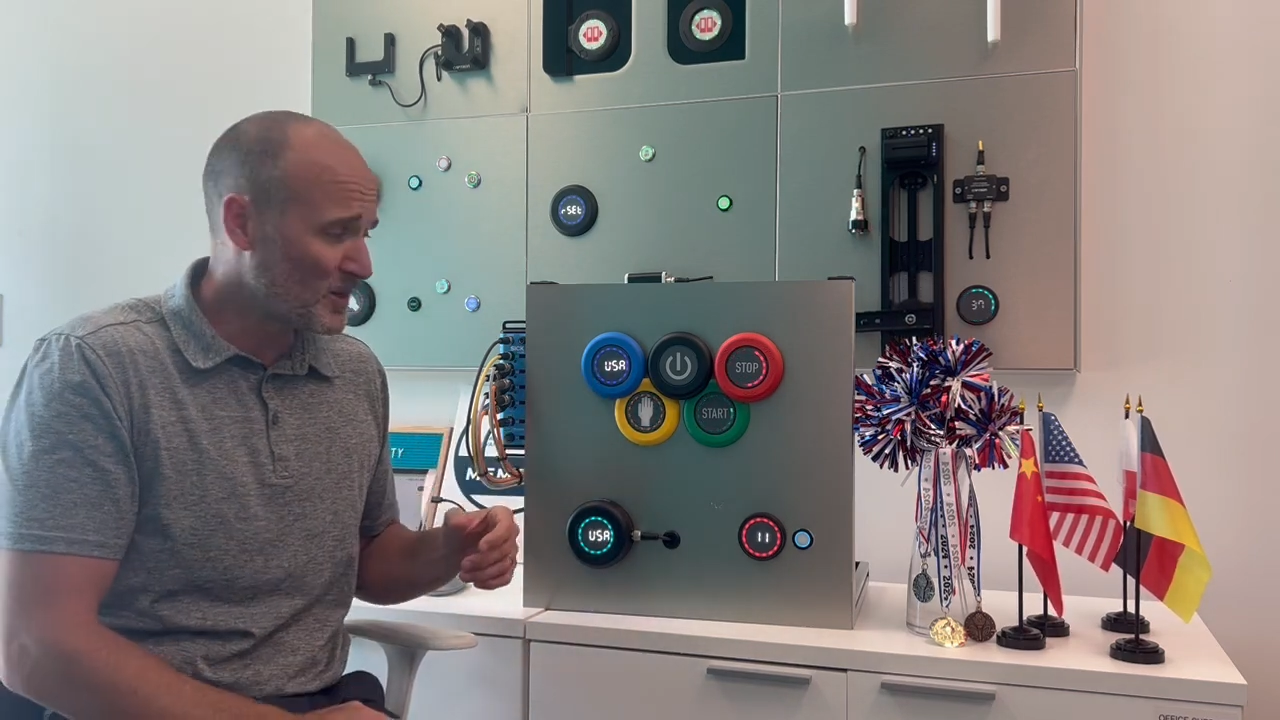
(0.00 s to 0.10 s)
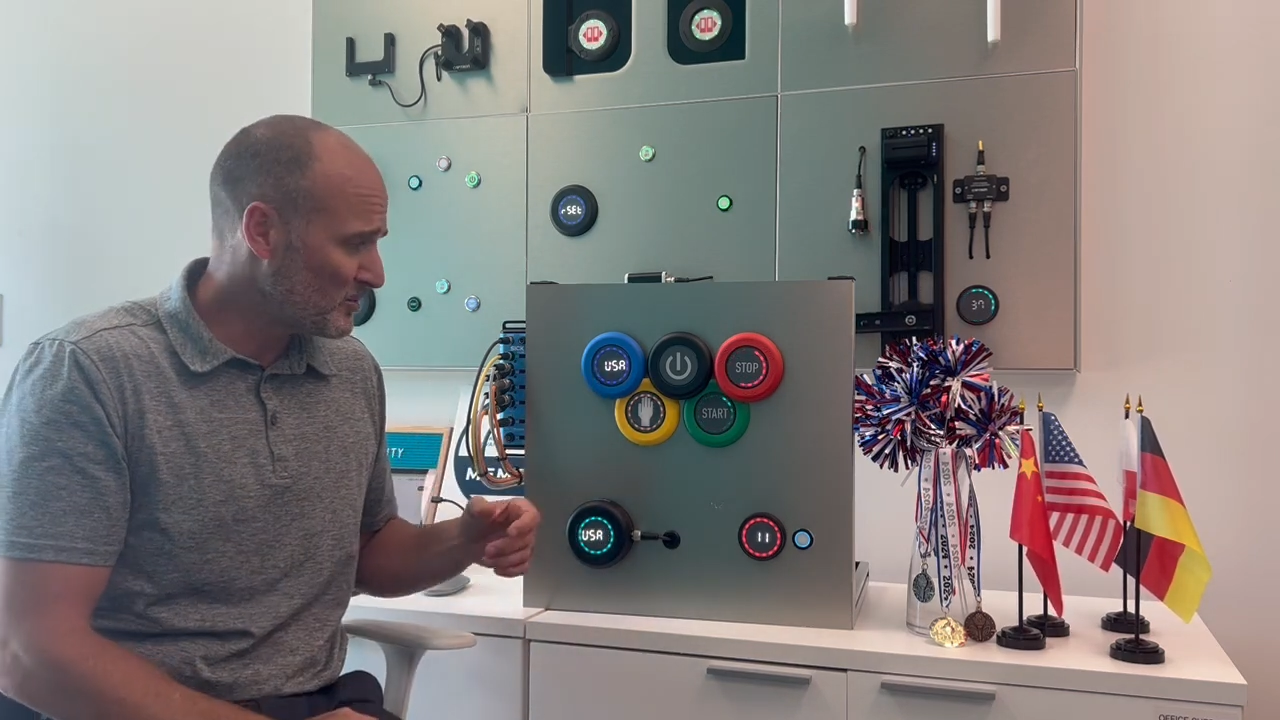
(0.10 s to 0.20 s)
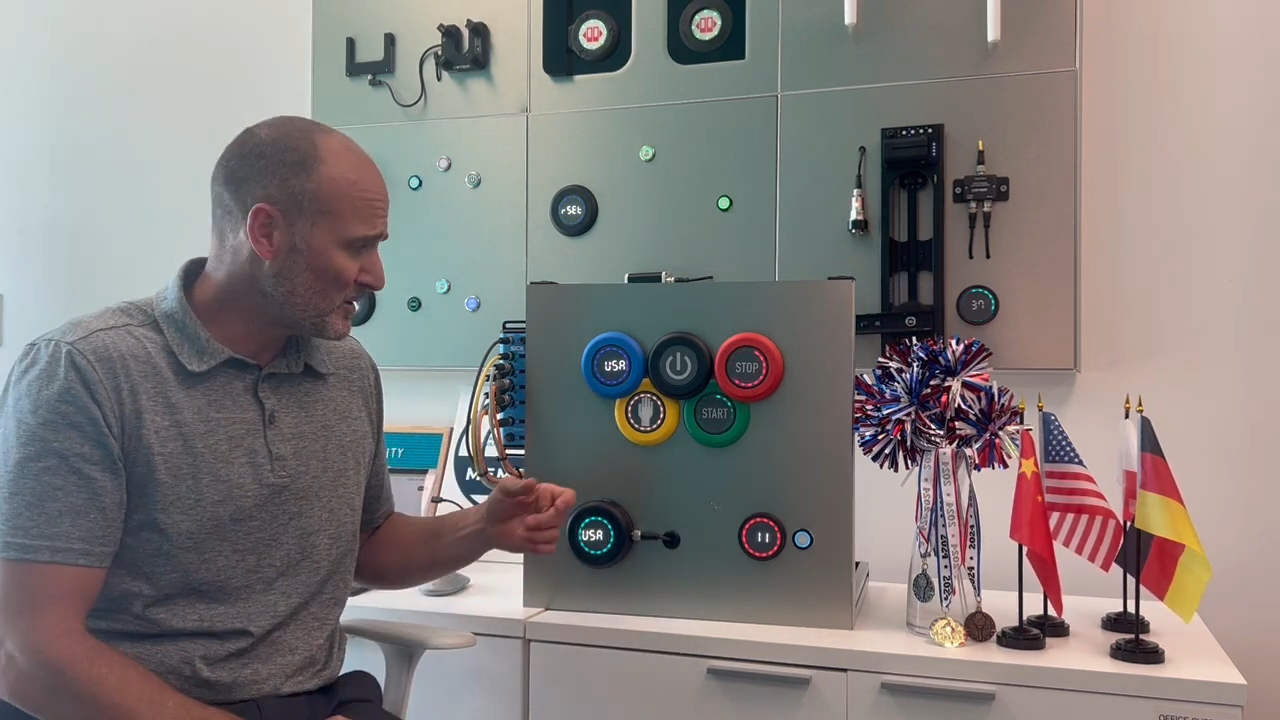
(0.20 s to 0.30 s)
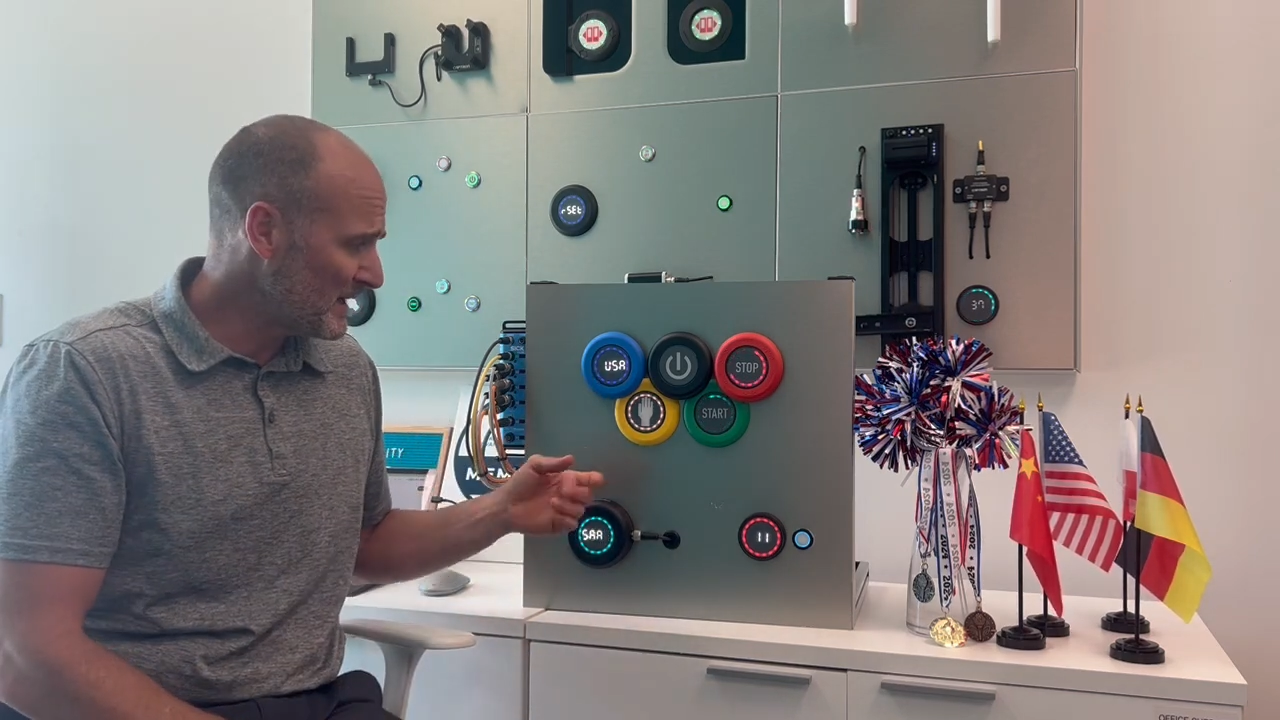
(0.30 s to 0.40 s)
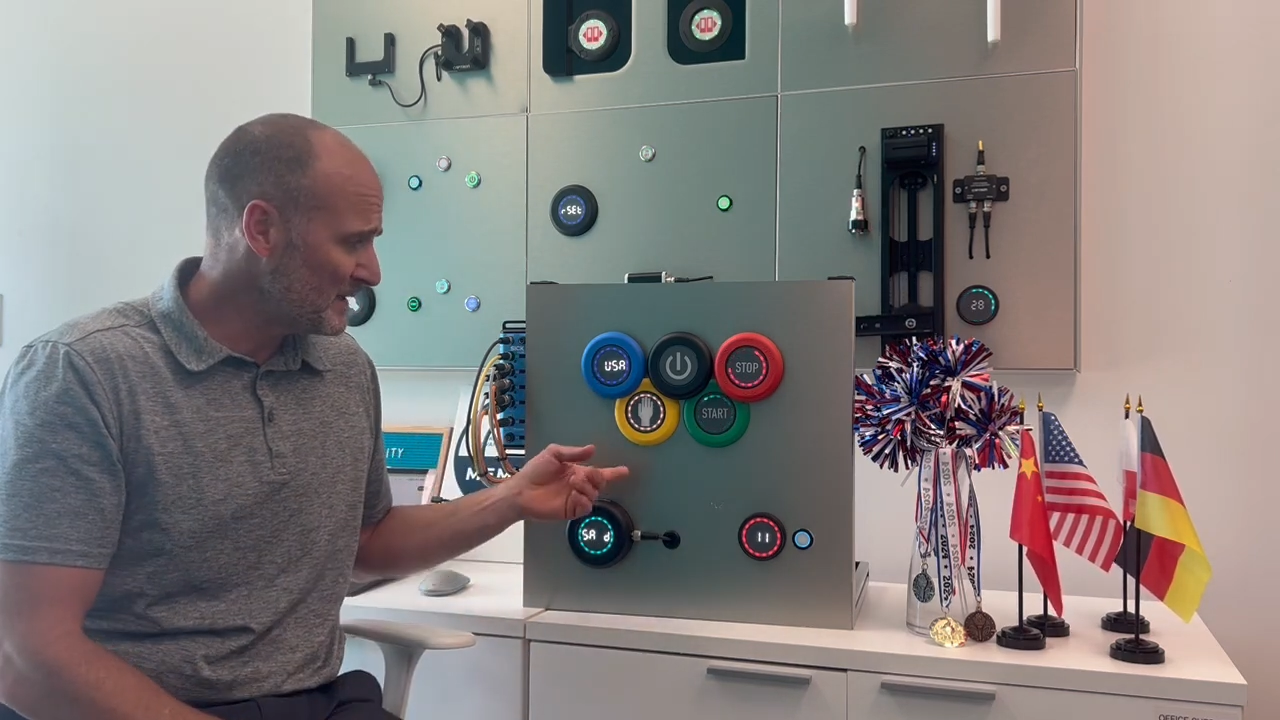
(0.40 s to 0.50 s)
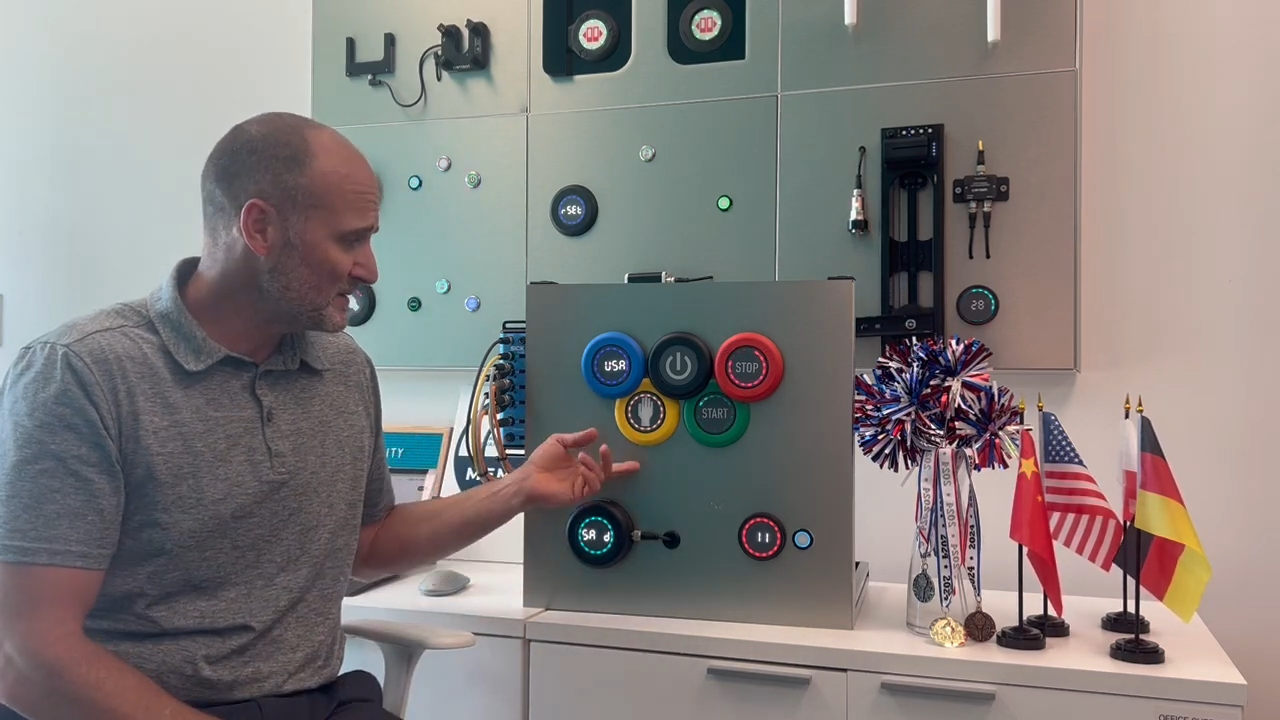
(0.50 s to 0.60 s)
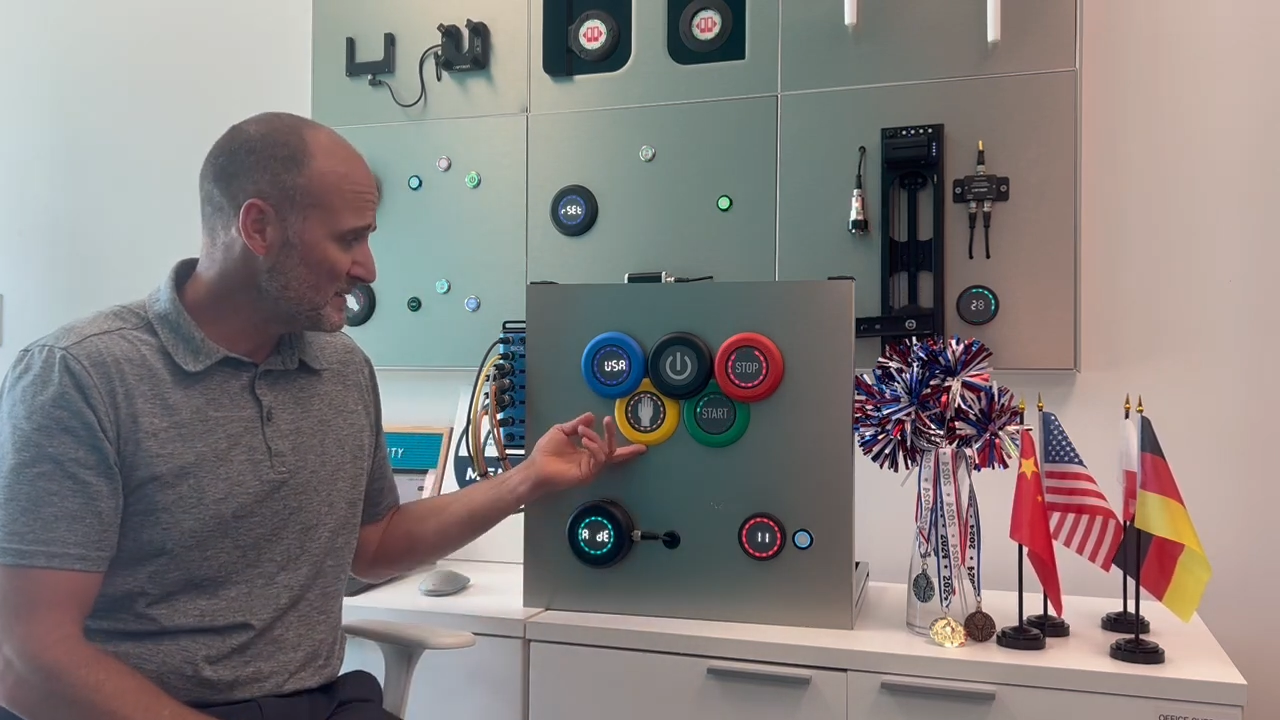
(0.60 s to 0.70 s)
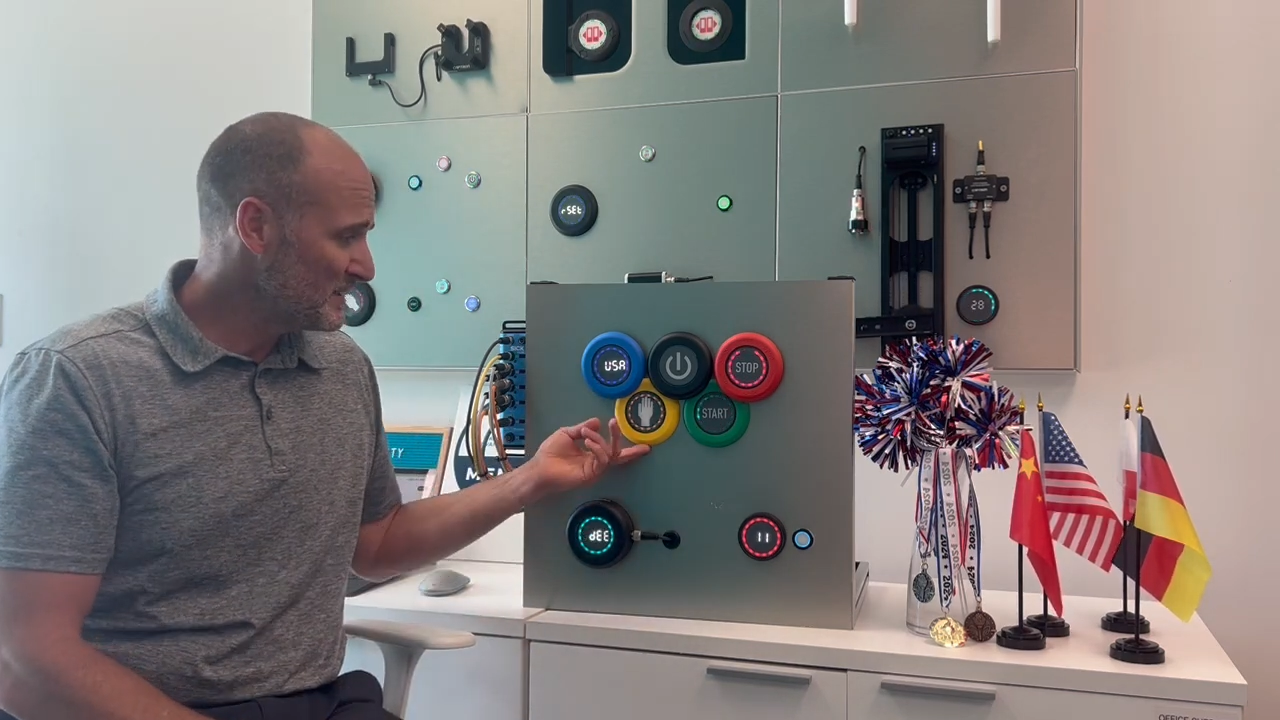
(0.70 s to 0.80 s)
we're at,